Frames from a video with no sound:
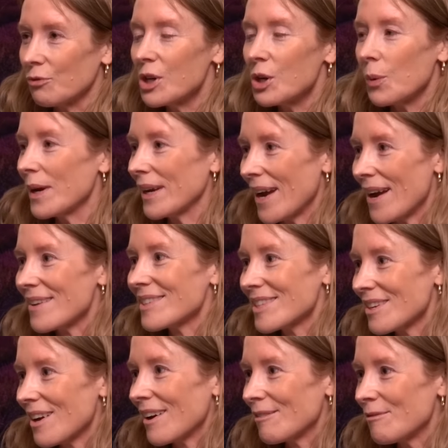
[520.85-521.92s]
frequent
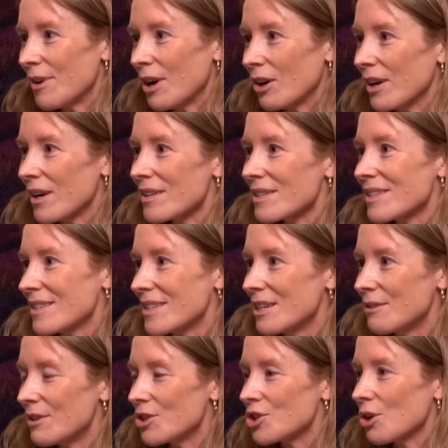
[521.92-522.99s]
guest on various
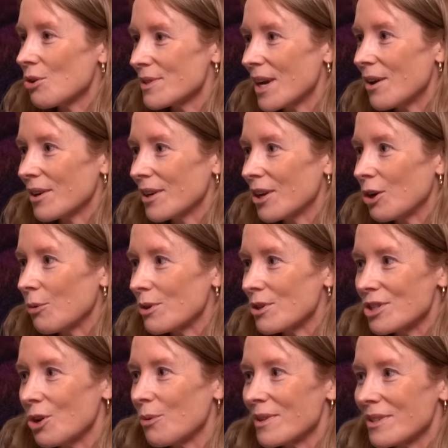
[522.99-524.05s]
TV shows out here, which
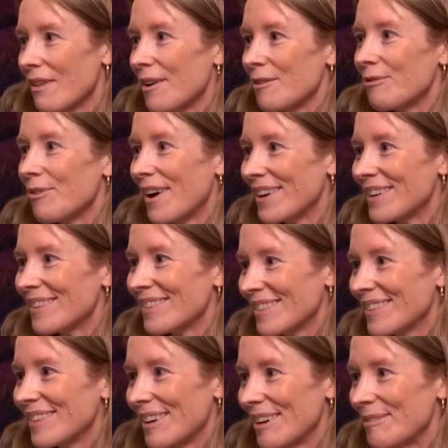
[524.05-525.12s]
is always a lot of fun.
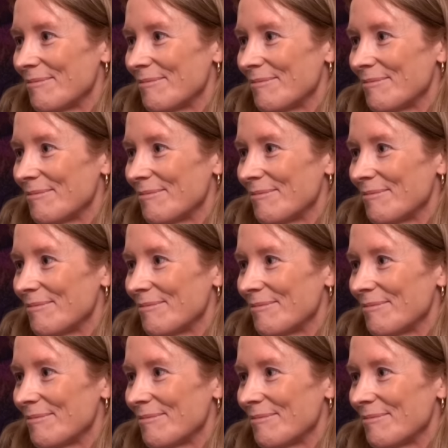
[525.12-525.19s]
Yeah.